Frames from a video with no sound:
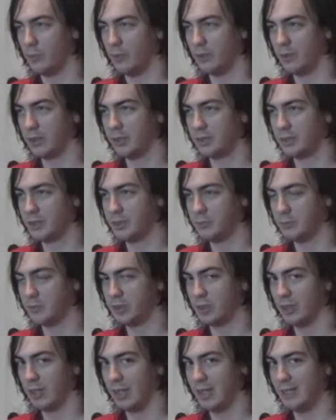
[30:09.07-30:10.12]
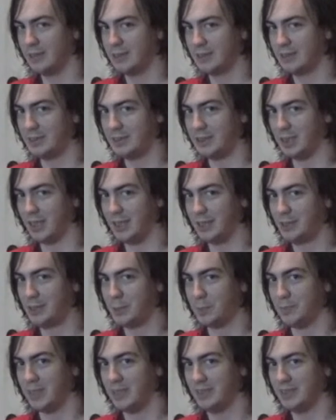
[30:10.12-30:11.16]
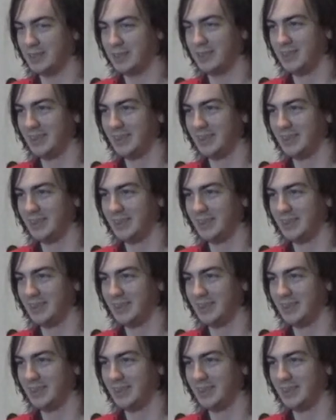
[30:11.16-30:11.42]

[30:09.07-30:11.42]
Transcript: The Chimchar has judgment.